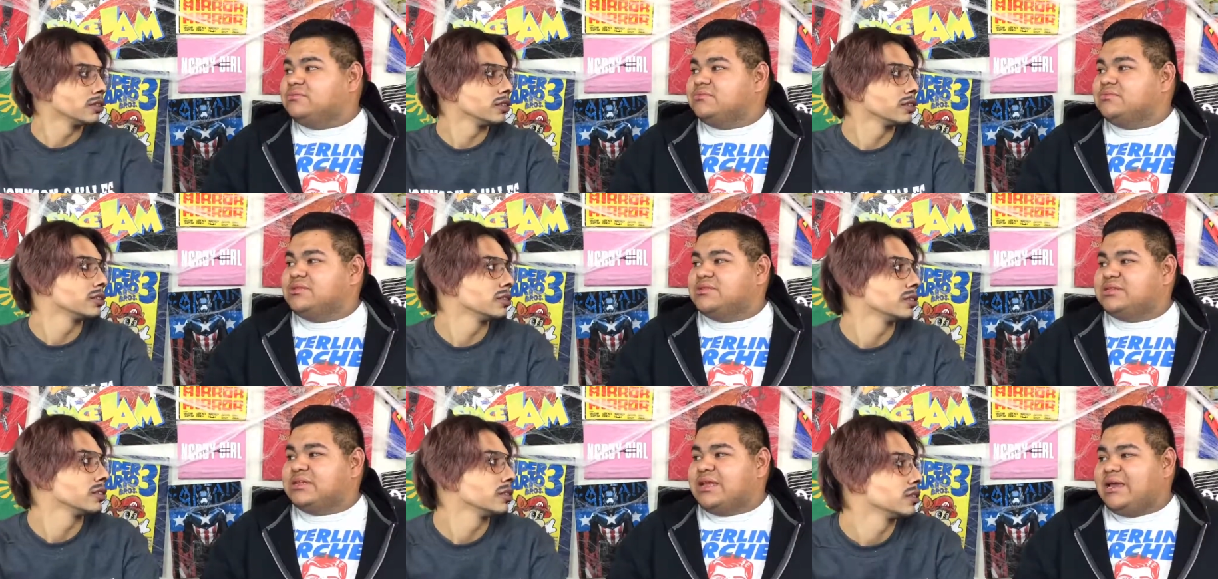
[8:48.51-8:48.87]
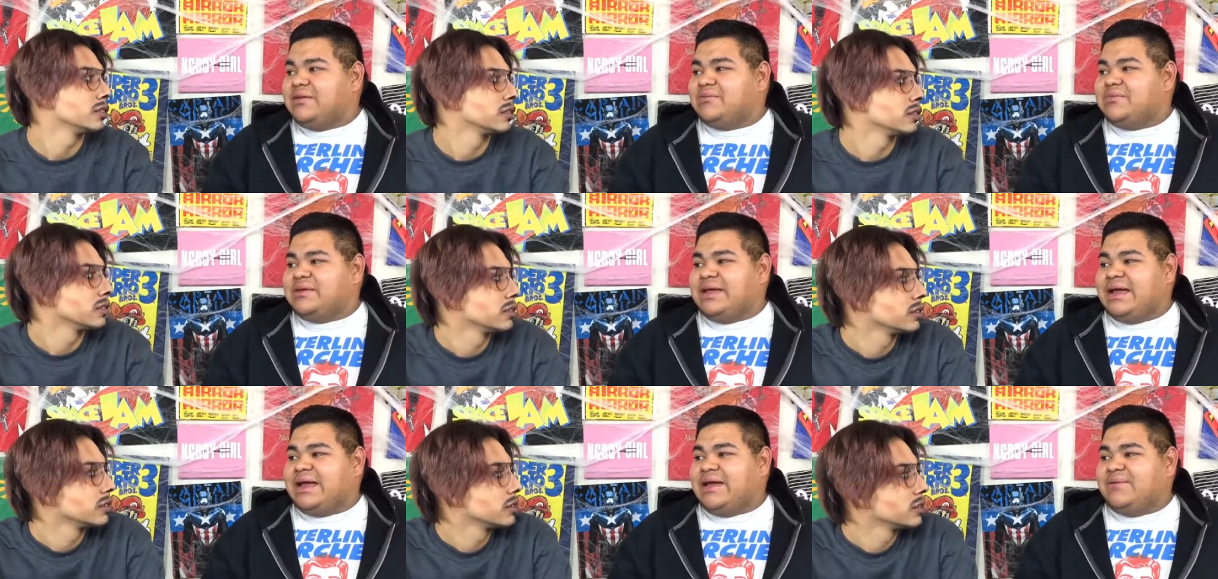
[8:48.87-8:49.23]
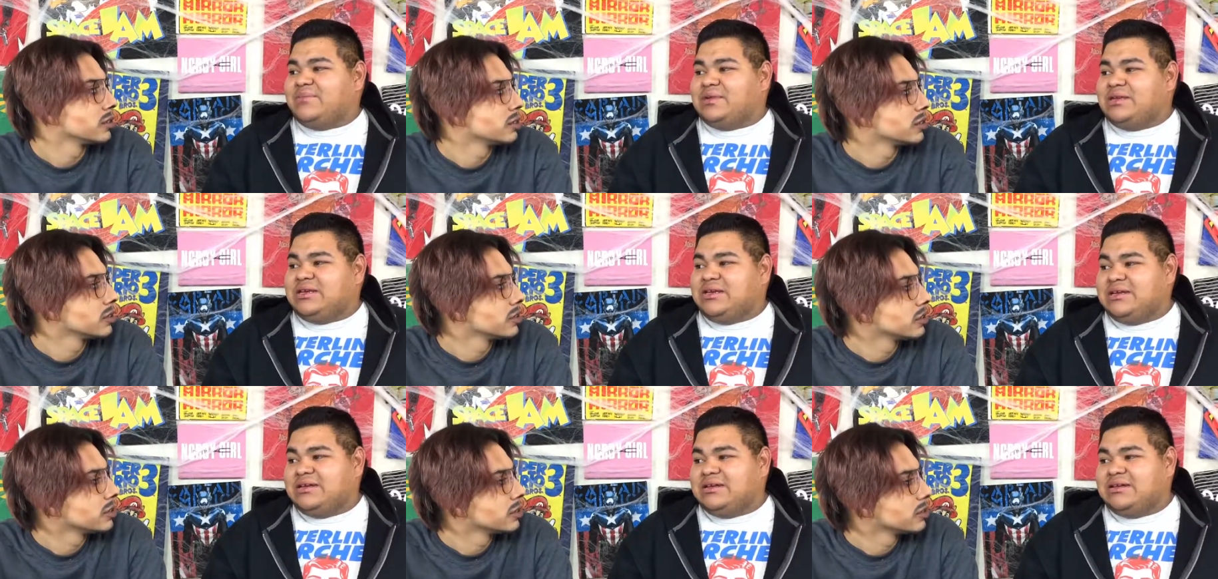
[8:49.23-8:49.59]
Speaker 1: This can't be
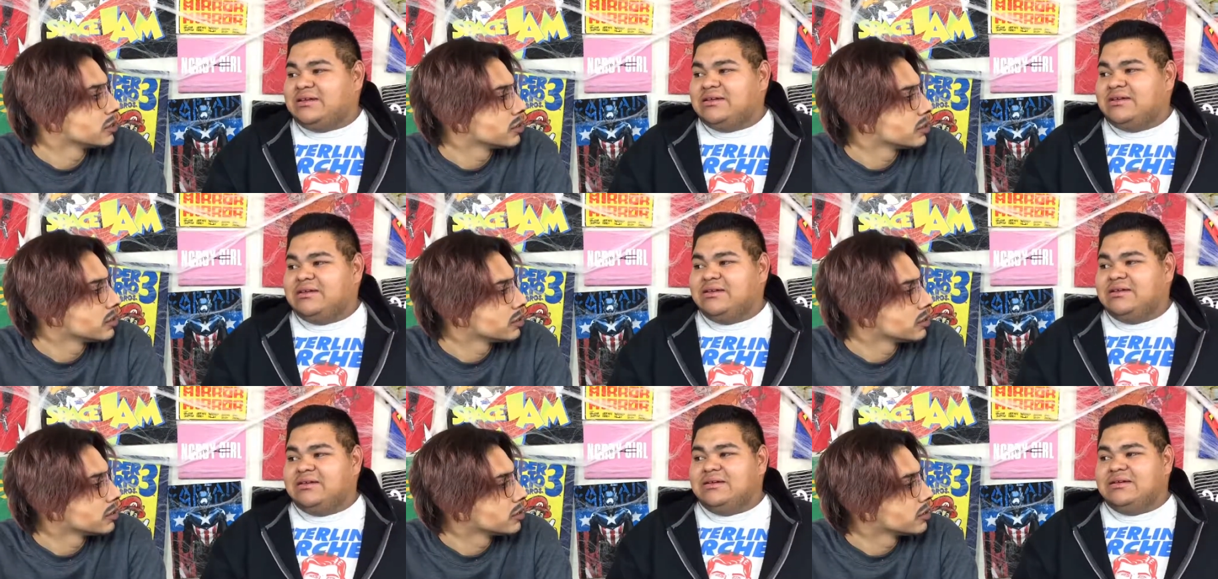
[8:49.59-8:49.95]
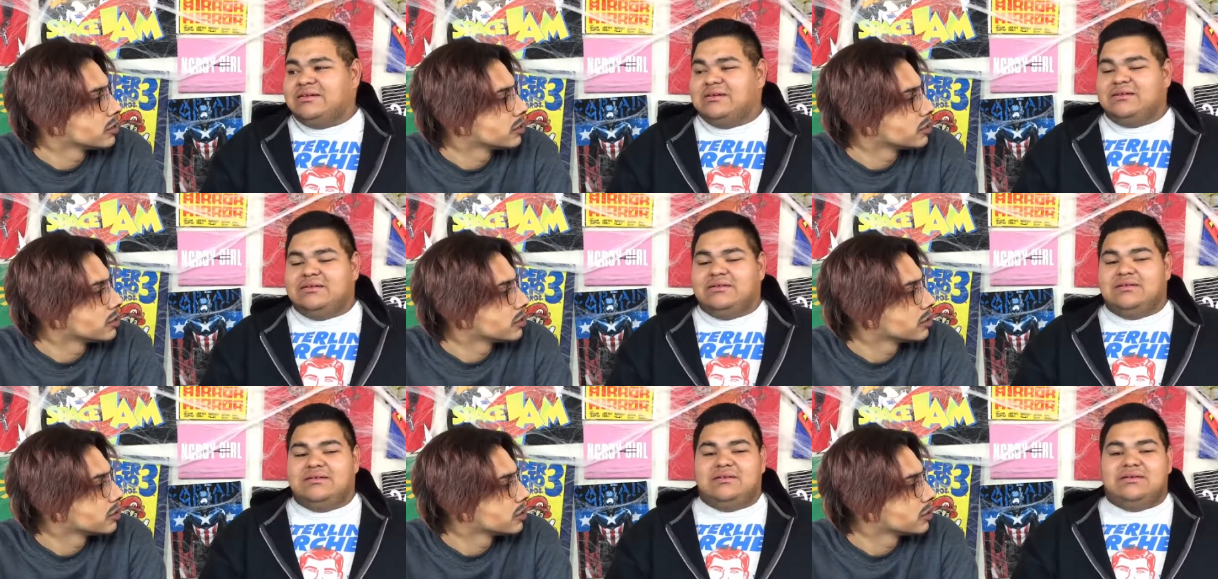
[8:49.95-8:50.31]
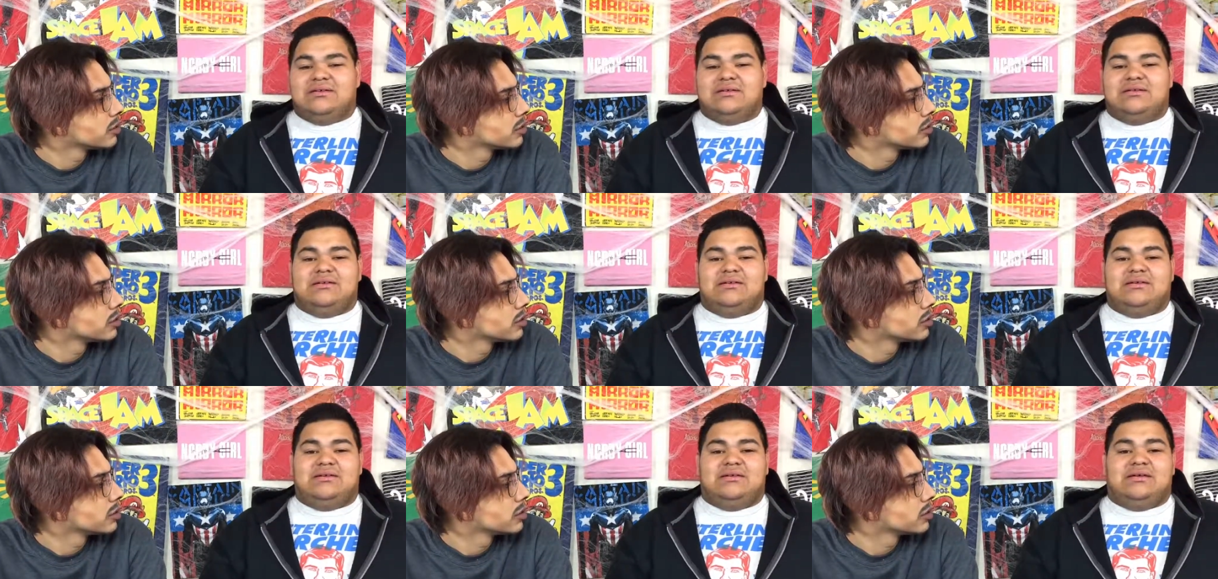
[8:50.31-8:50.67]
happening.
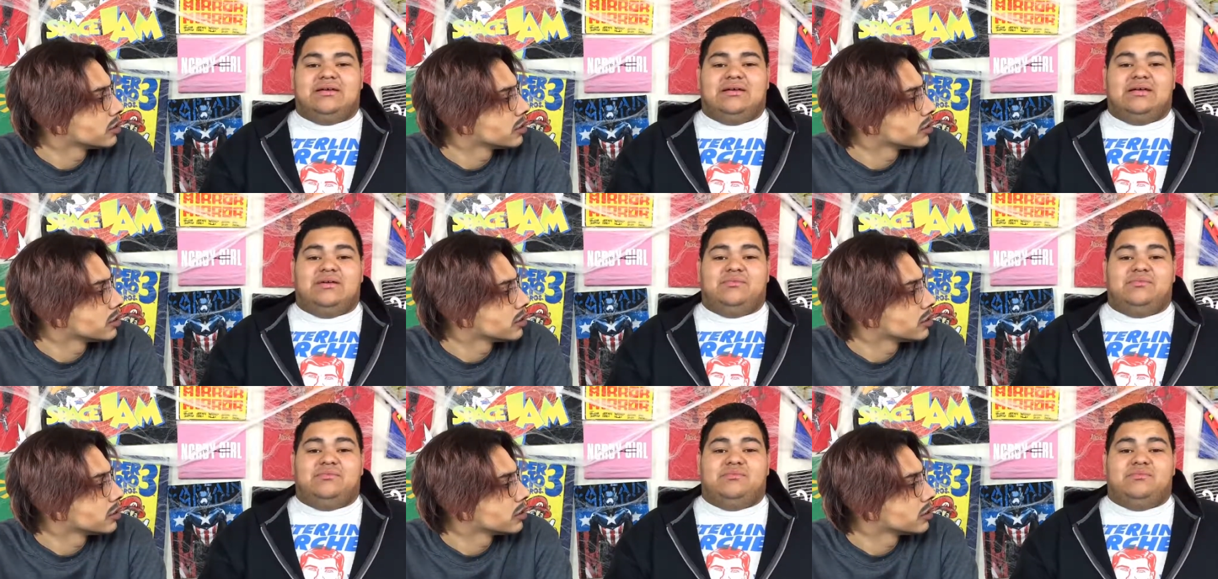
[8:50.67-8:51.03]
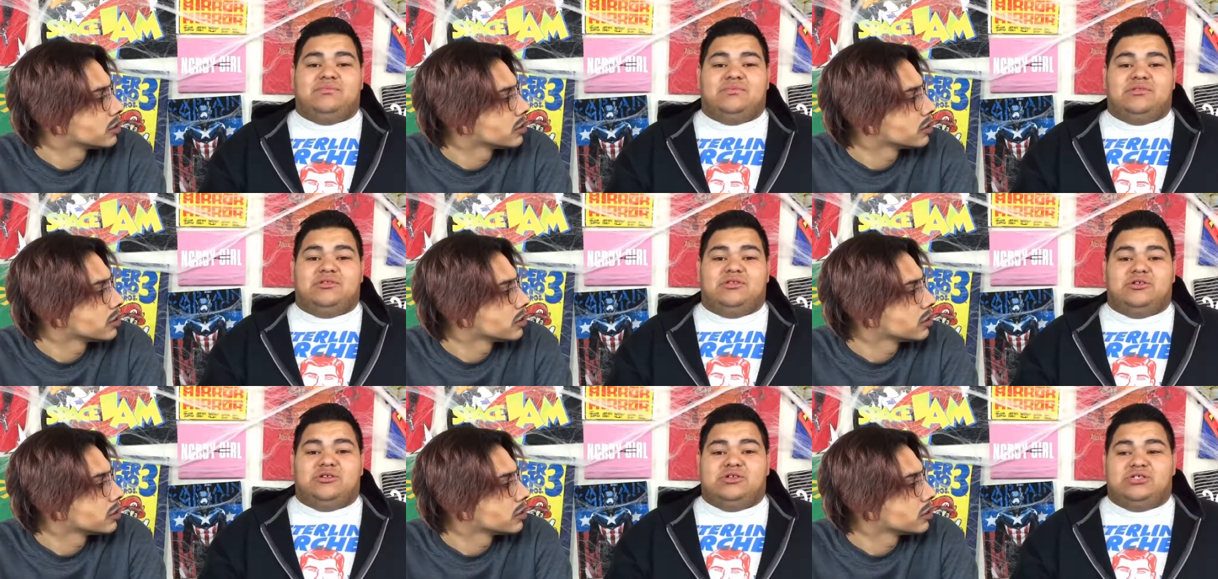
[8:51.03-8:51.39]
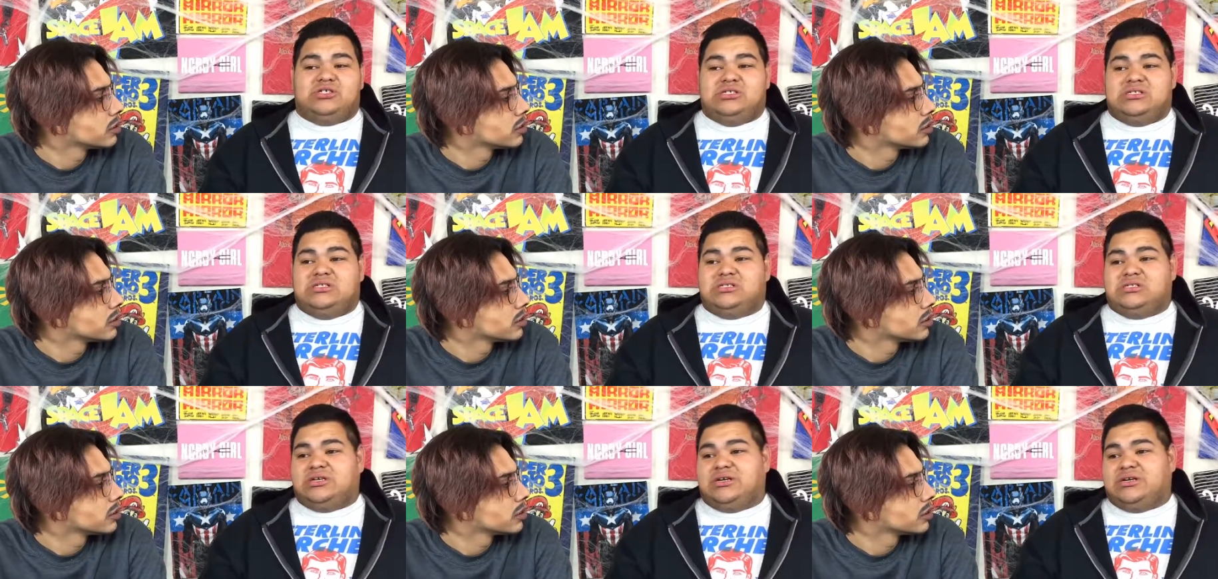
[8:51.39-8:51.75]
Uh, so
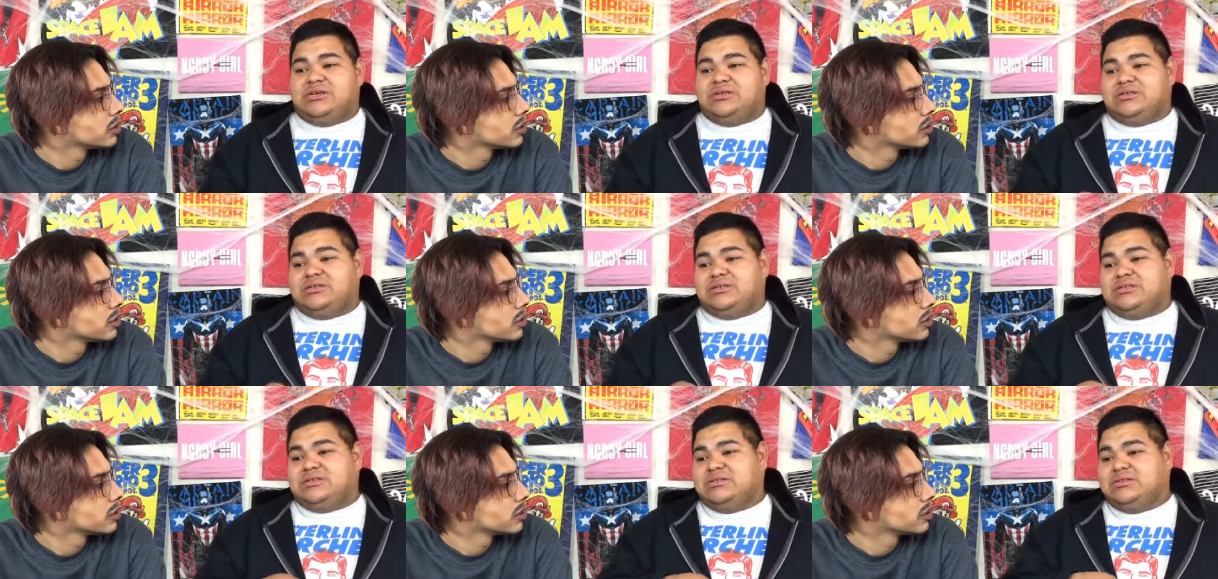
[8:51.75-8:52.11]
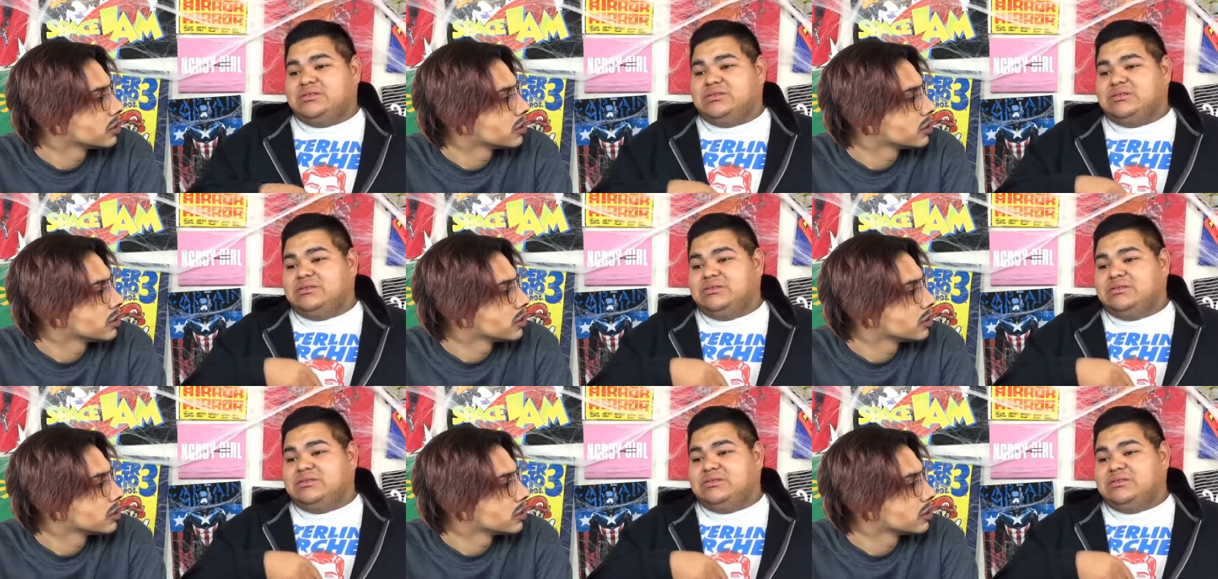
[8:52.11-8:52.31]
she starts